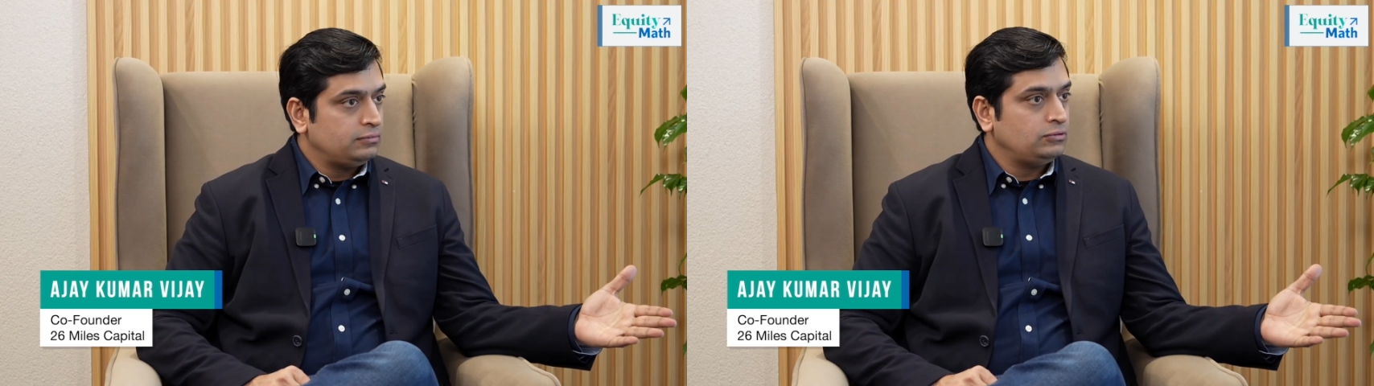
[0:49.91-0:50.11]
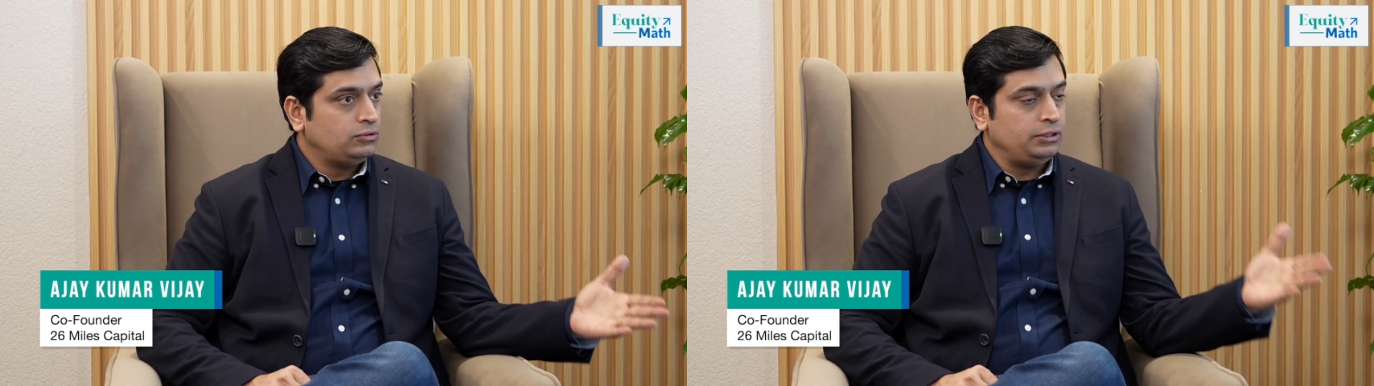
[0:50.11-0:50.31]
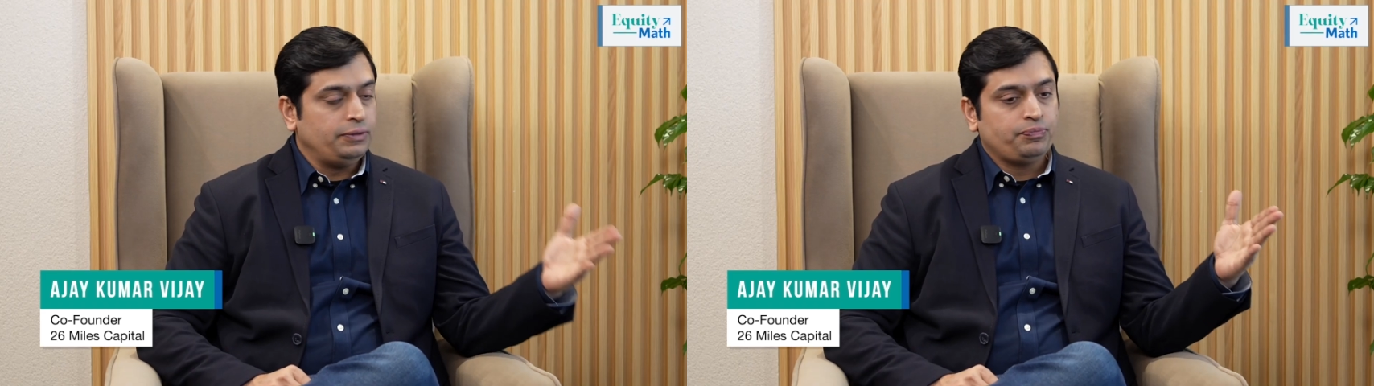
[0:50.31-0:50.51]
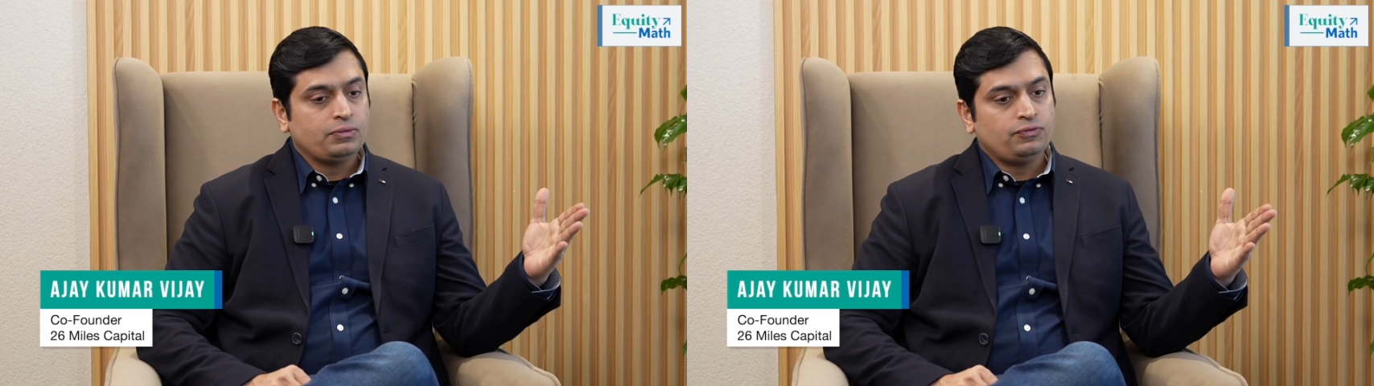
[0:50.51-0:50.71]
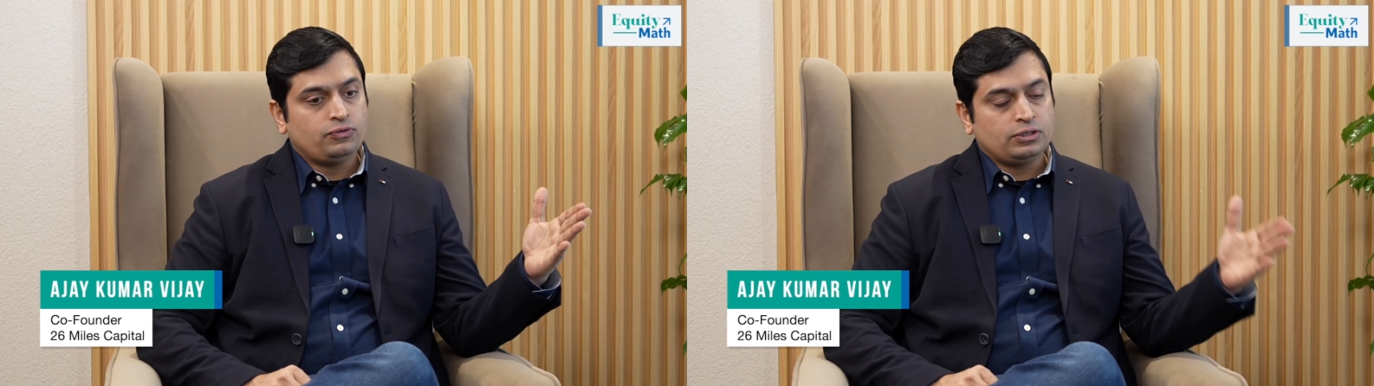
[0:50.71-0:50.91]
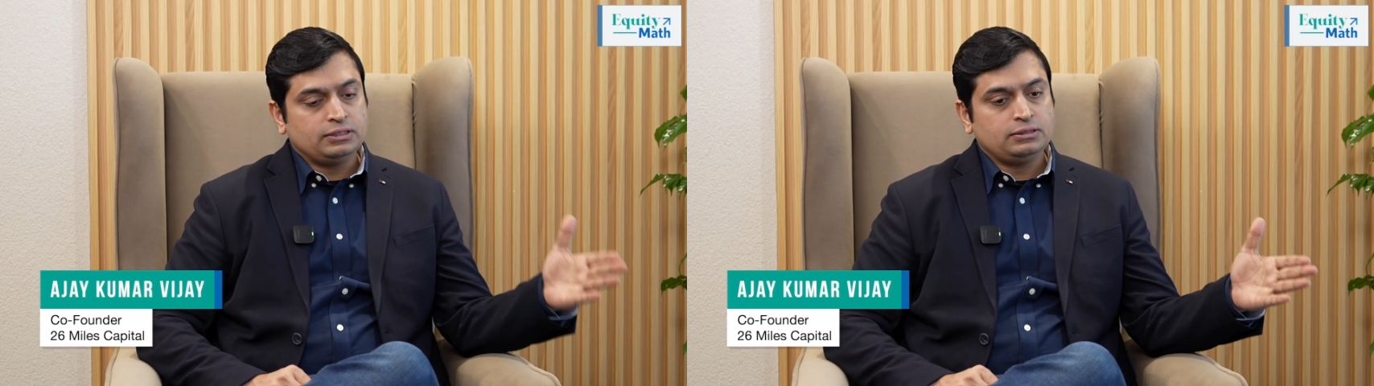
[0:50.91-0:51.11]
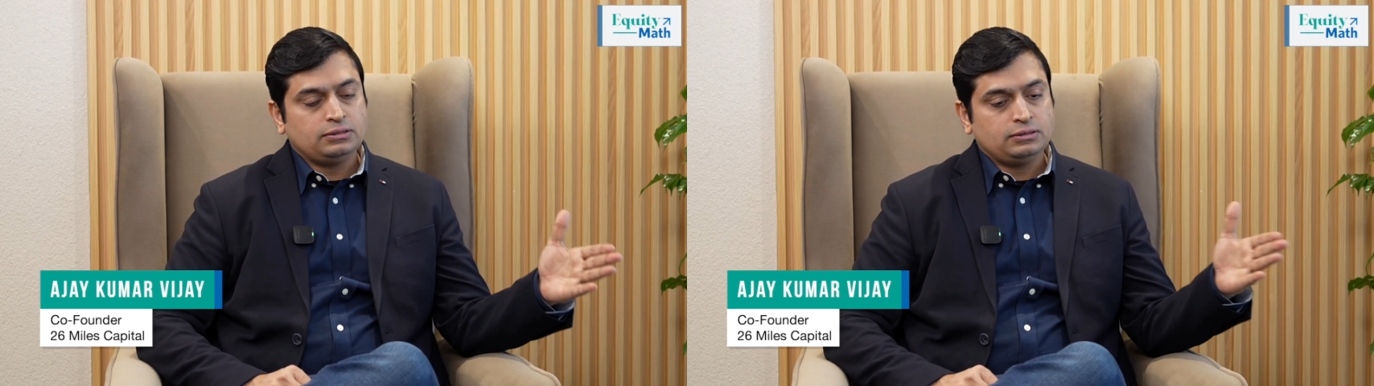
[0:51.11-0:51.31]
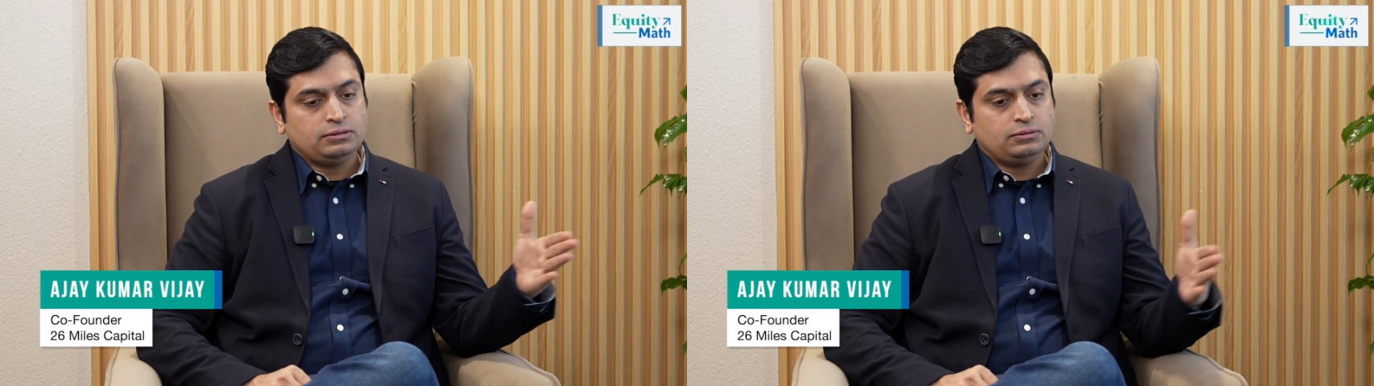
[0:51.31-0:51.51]
See, for us,
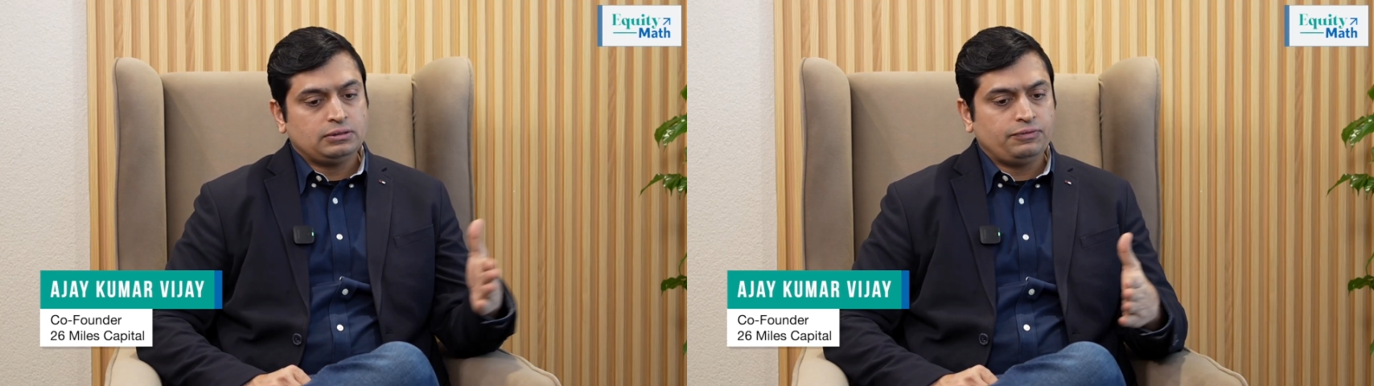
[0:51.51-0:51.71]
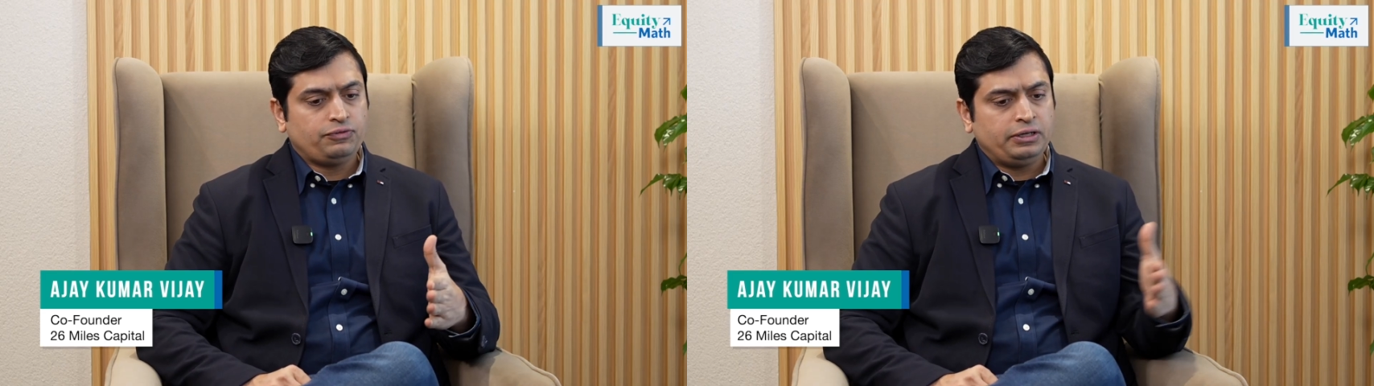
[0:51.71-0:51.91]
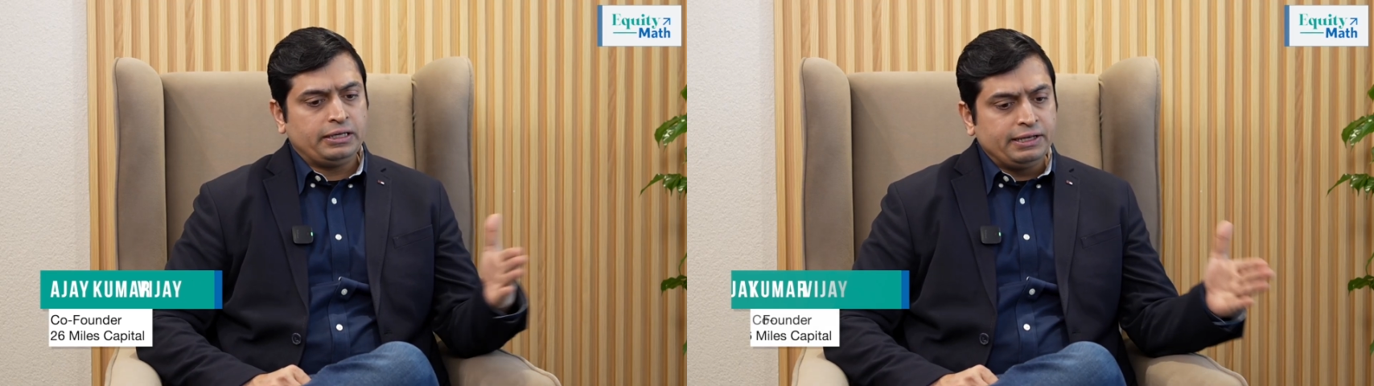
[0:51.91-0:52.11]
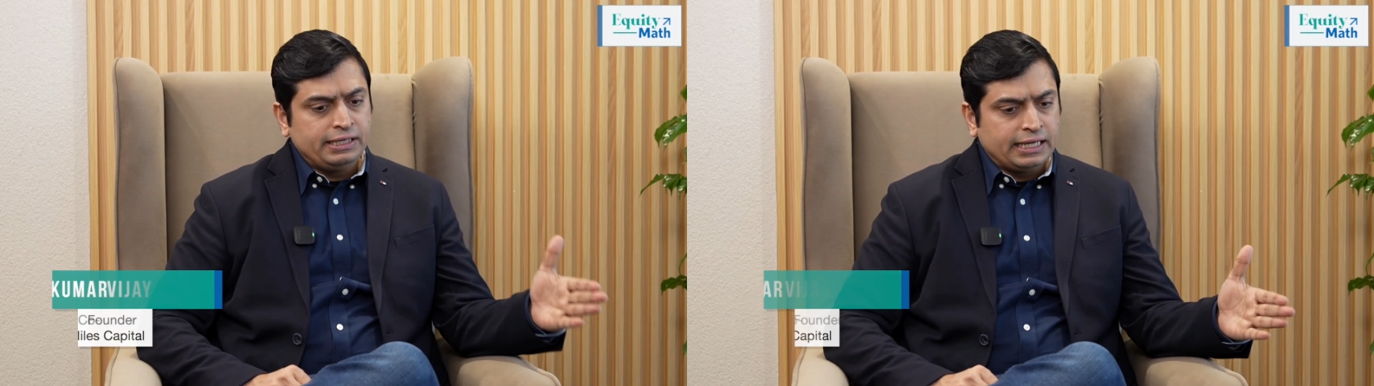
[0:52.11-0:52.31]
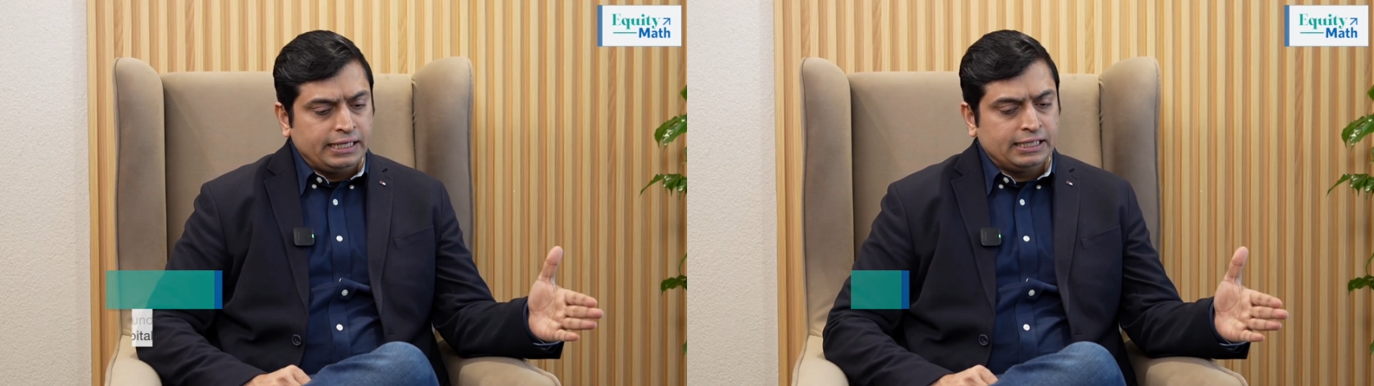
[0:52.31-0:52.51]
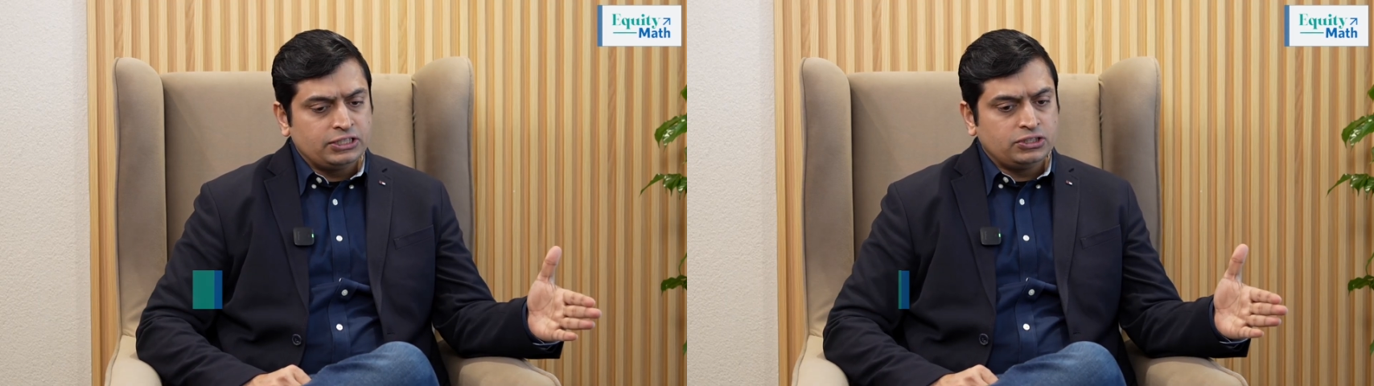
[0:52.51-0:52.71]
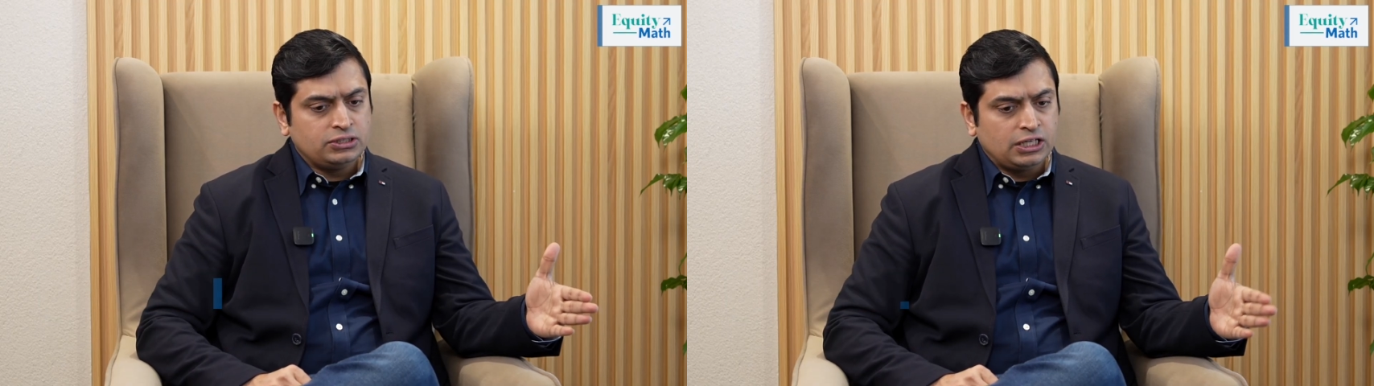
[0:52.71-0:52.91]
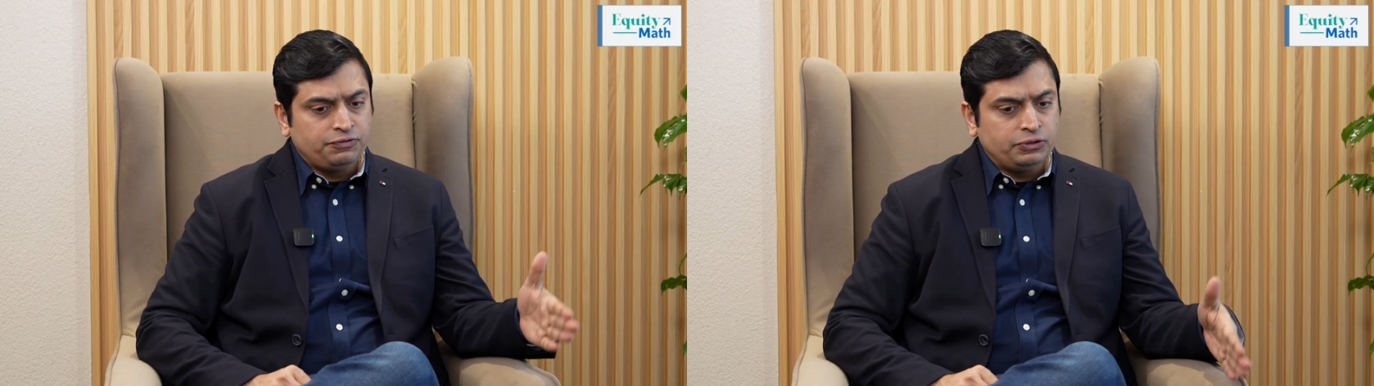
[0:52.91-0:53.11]
if in any exchange
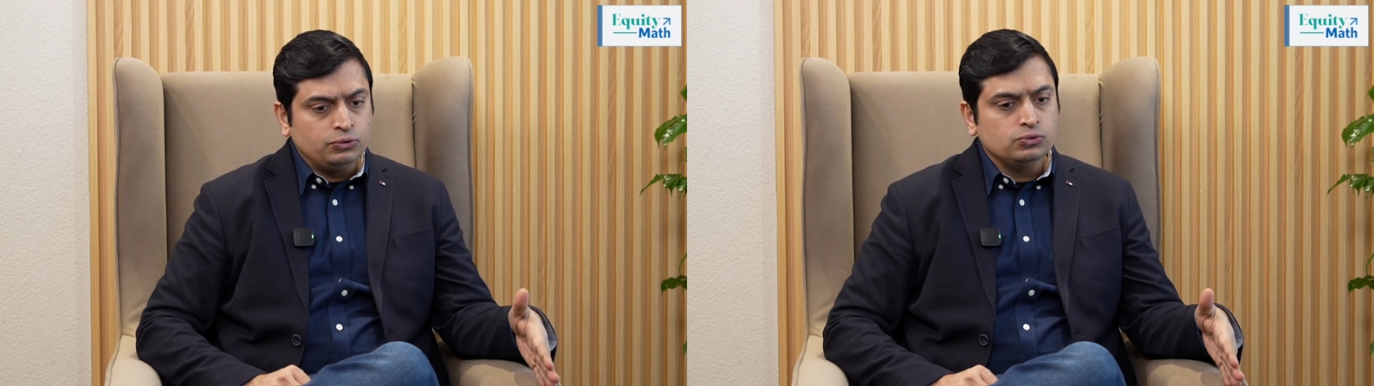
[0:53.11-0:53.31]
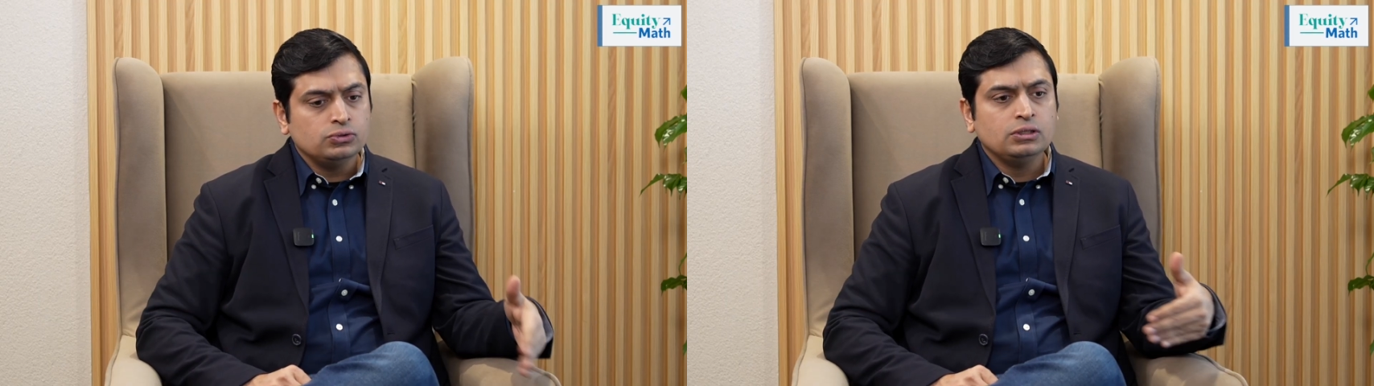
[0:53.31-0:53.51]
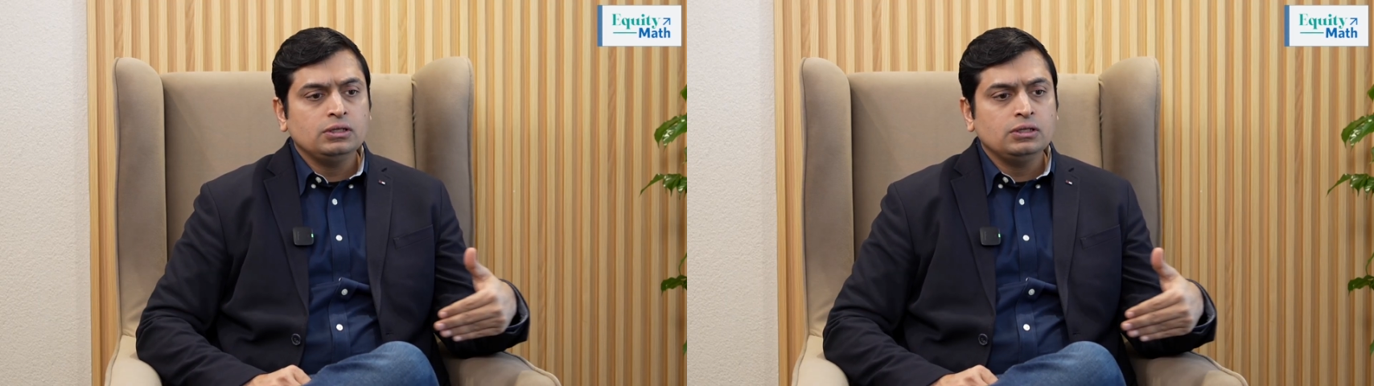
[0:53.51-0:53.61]
that we do,